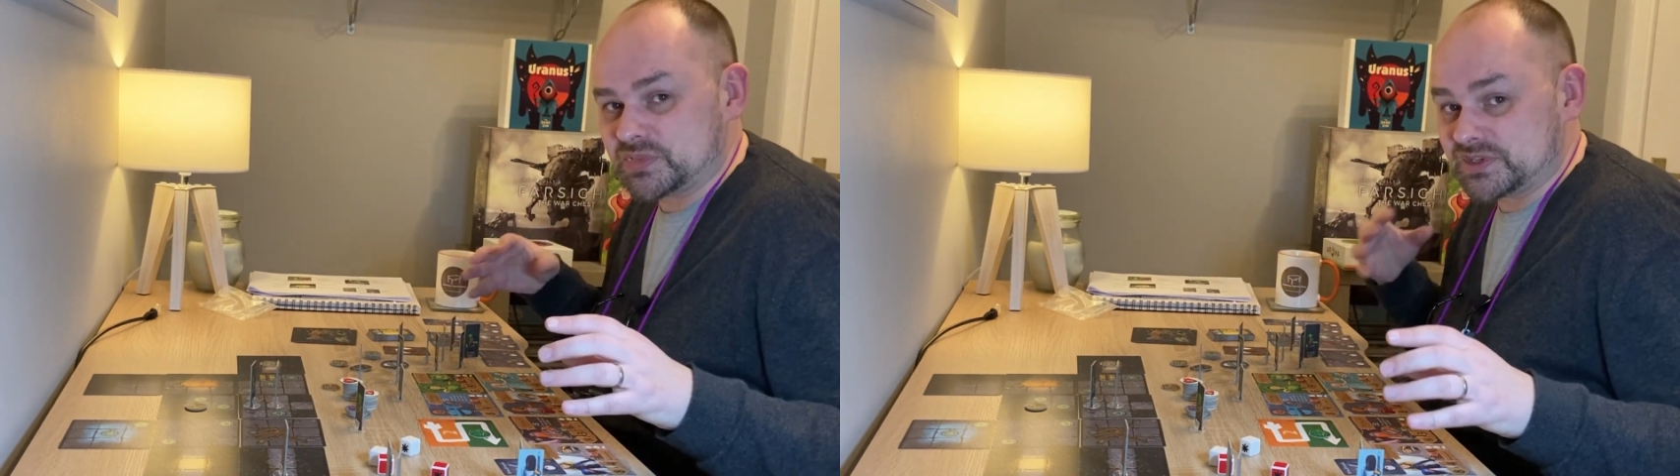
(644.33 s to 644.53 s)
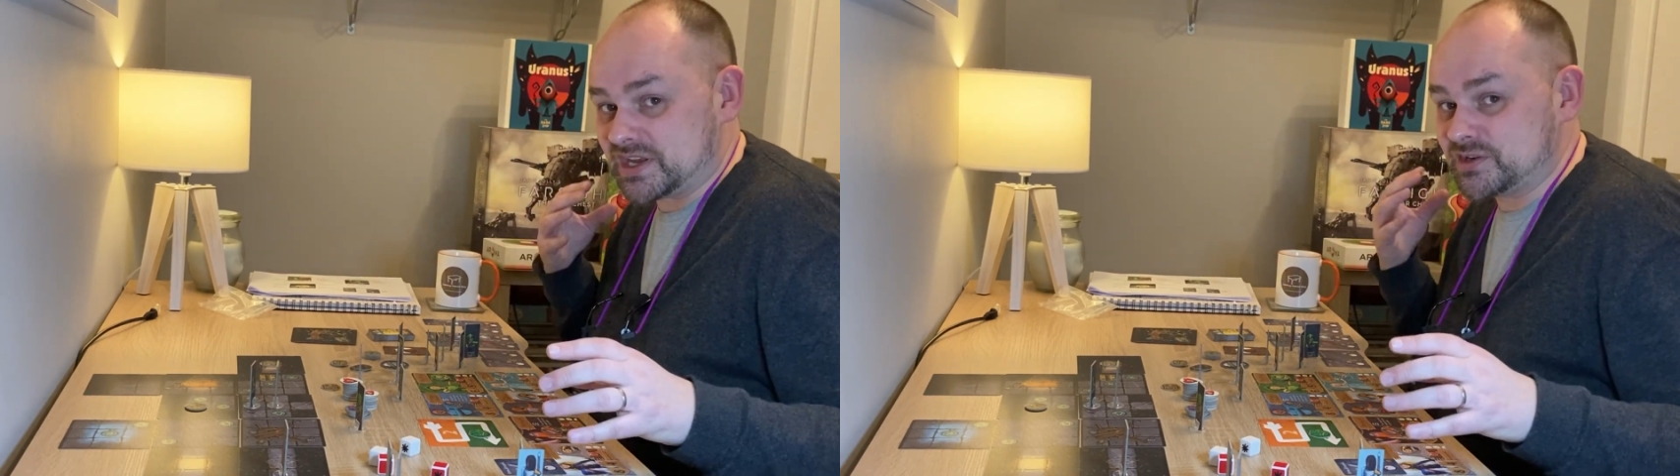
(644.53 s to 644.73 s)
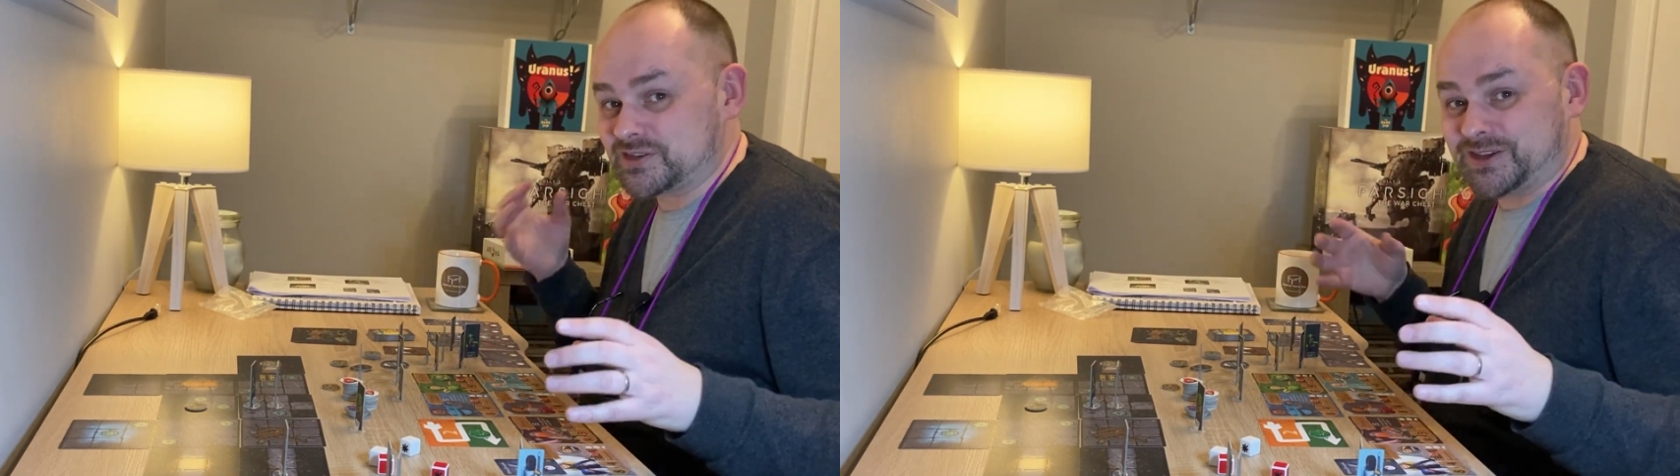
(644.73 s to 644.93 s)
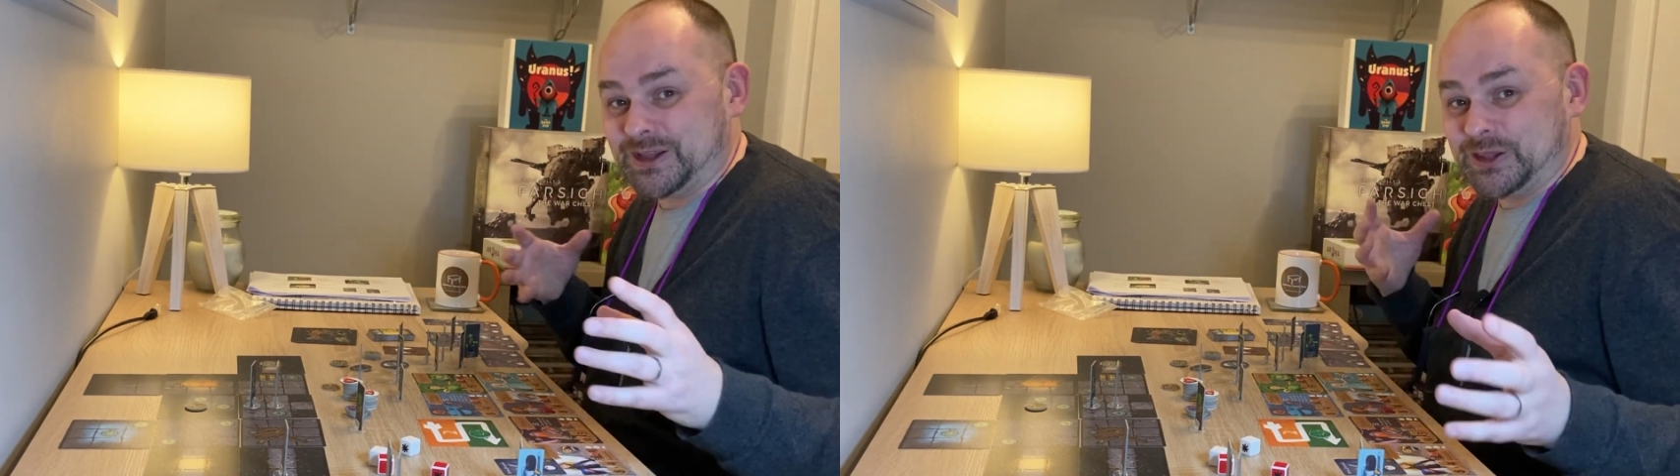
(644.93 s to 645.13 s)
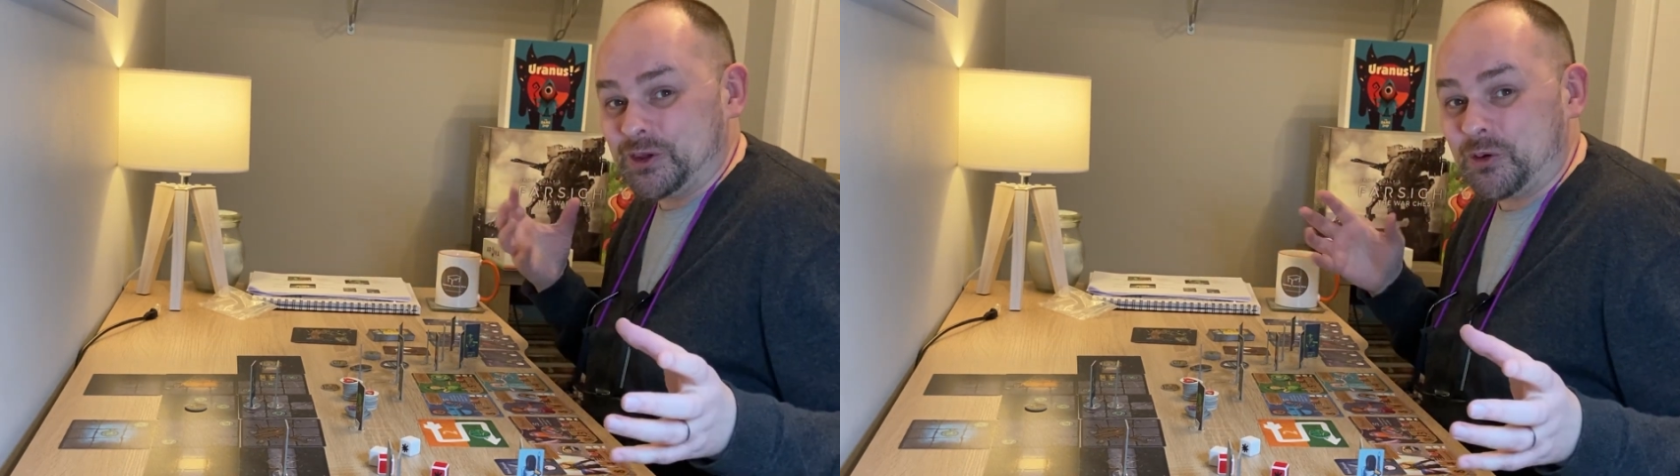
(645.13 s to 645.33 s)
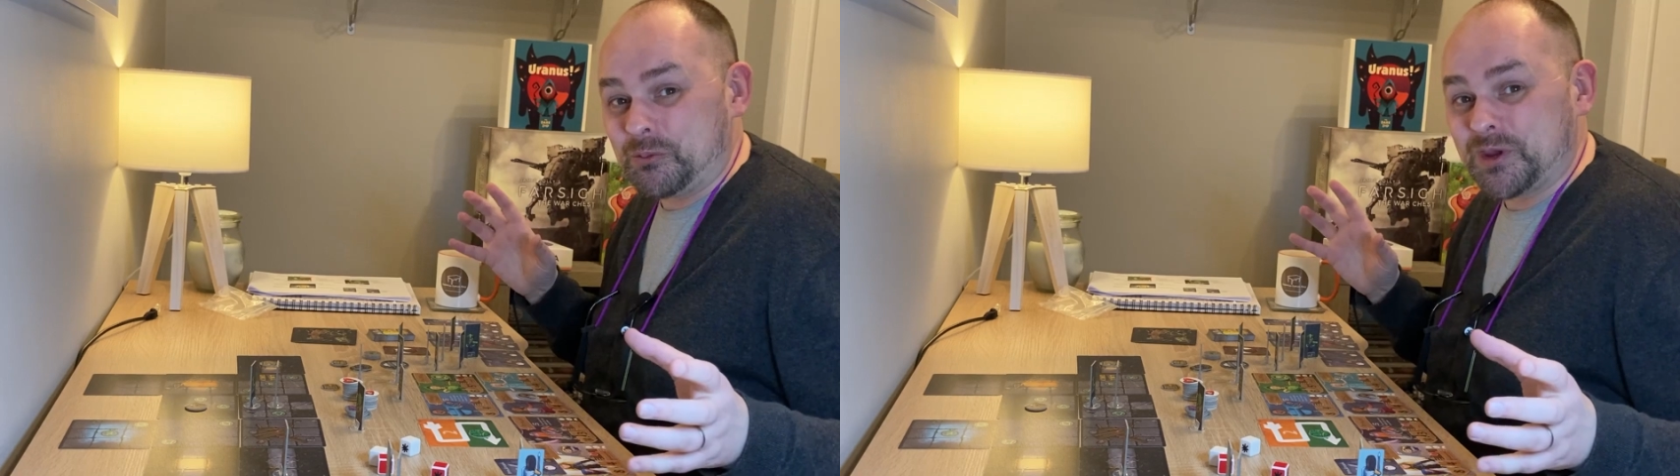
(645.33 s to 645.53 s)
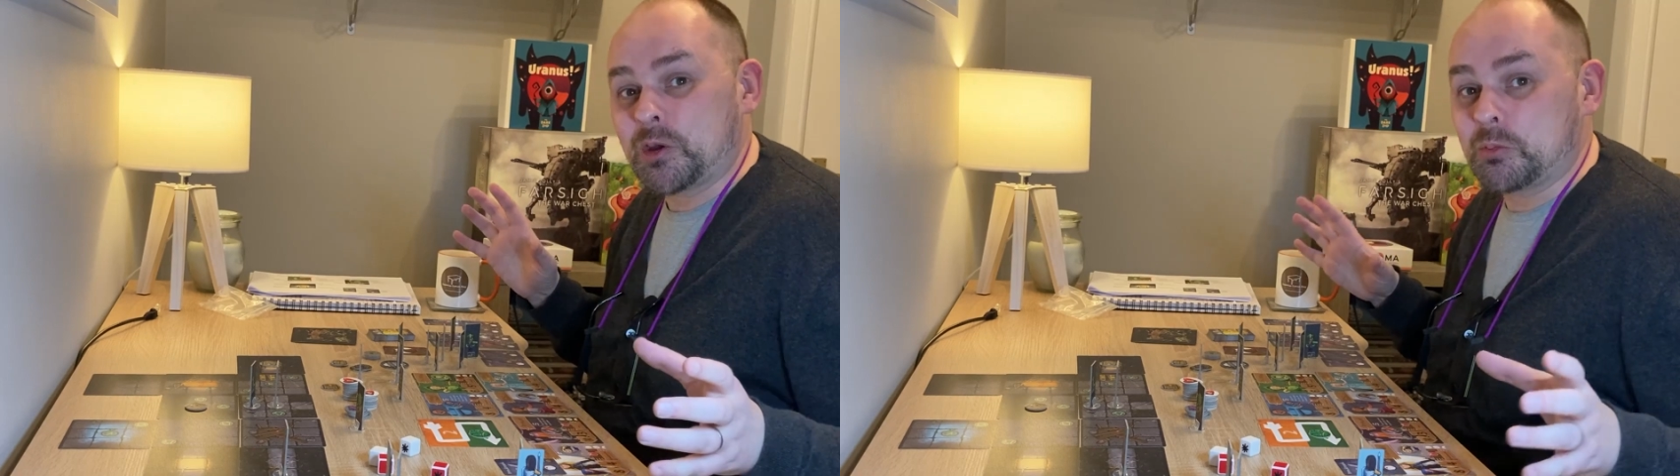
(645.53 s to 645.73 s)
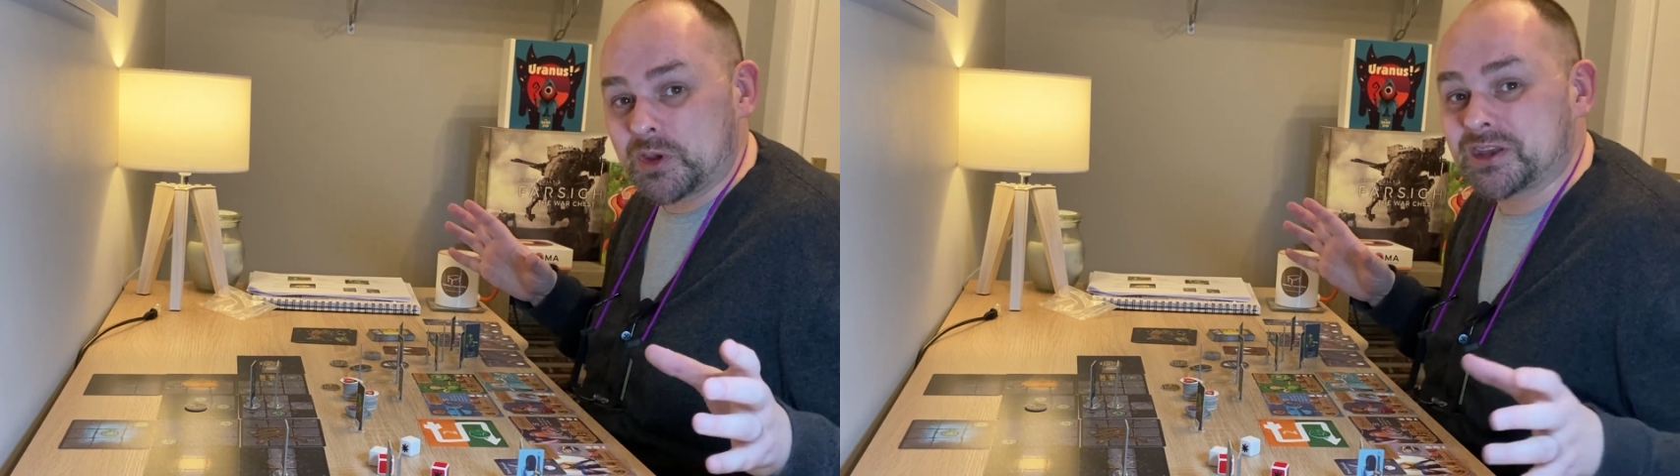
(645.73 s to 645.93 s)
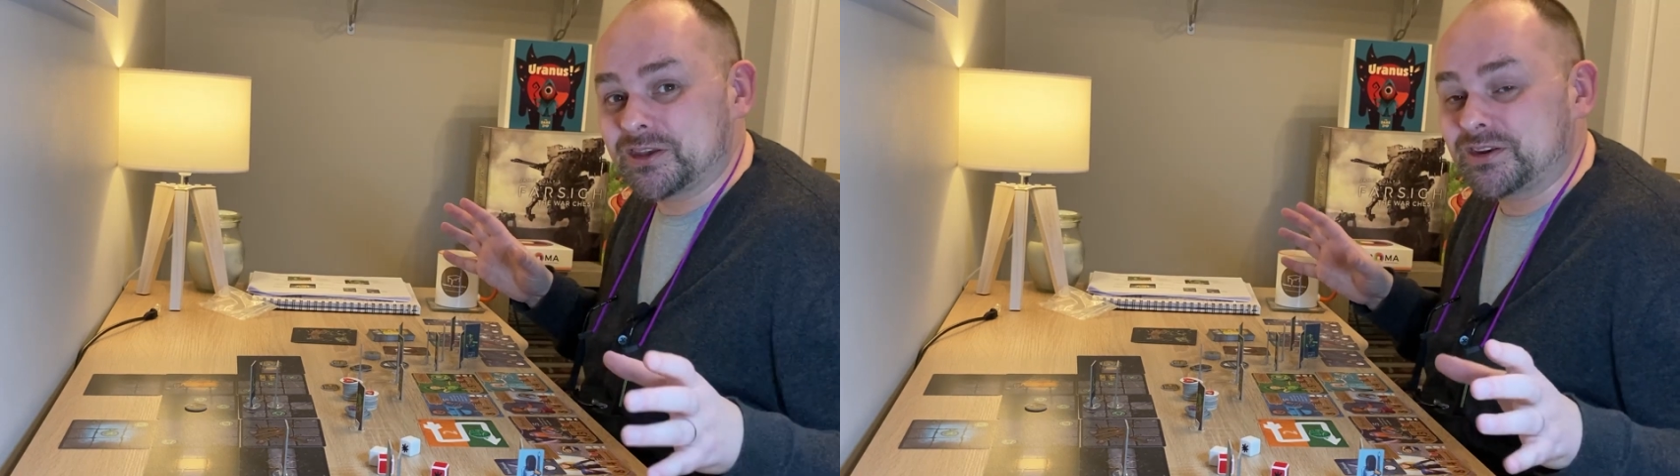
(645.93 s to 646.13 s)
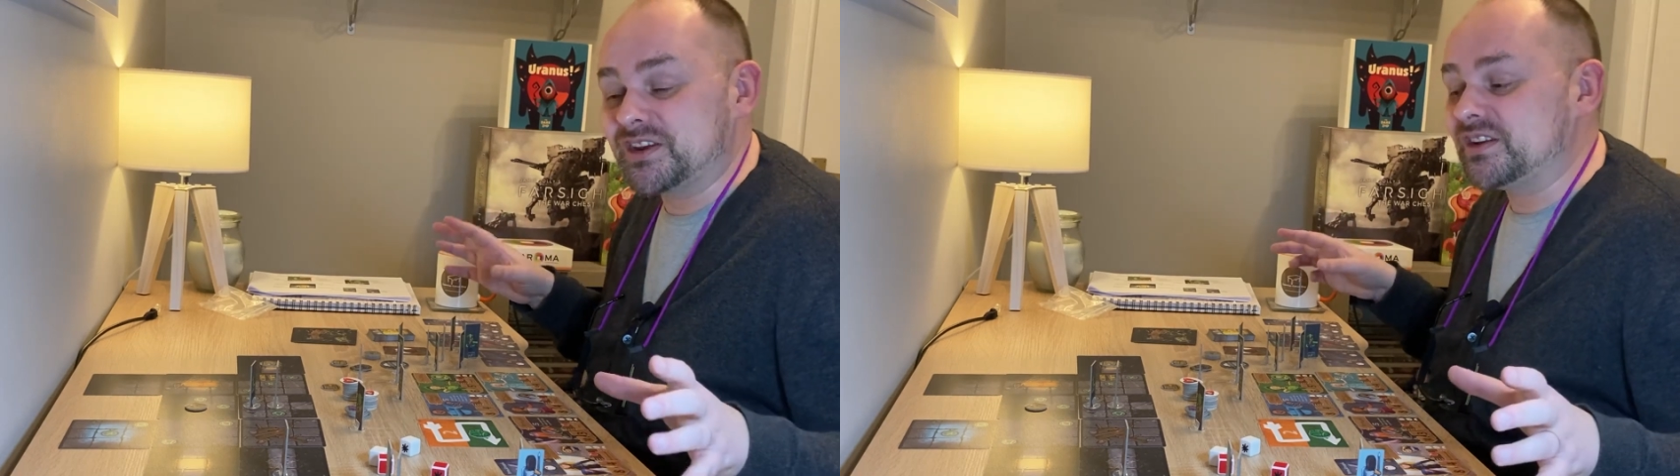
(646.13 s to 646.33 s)
potentially a little bit of
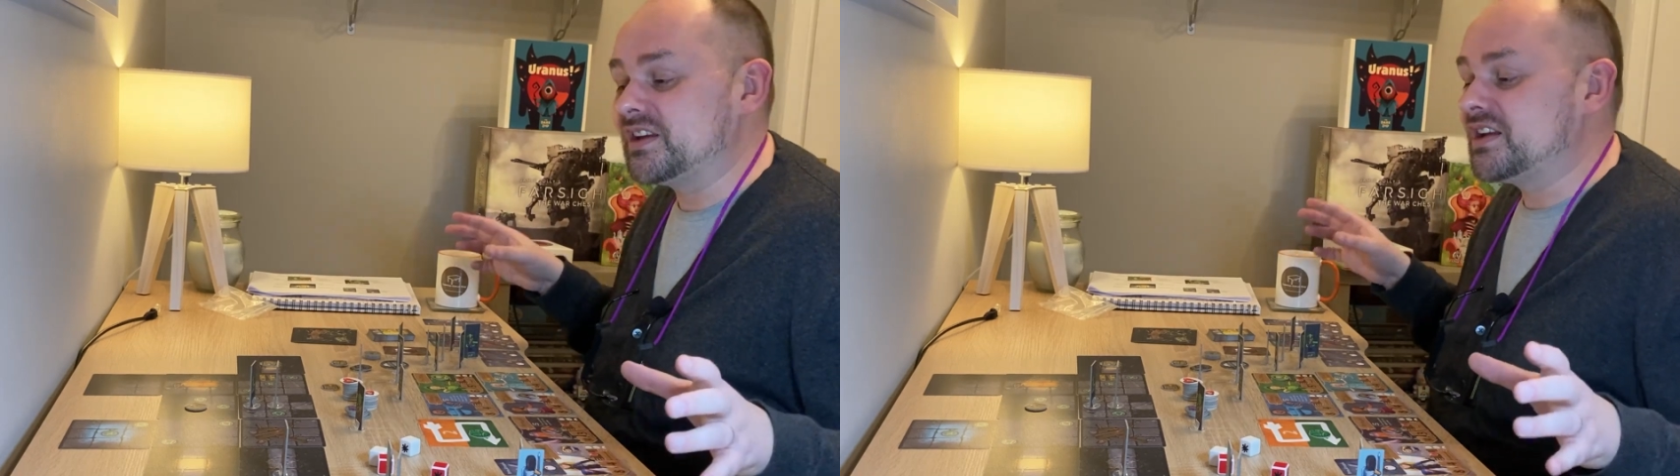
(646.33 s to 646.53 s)
bickering,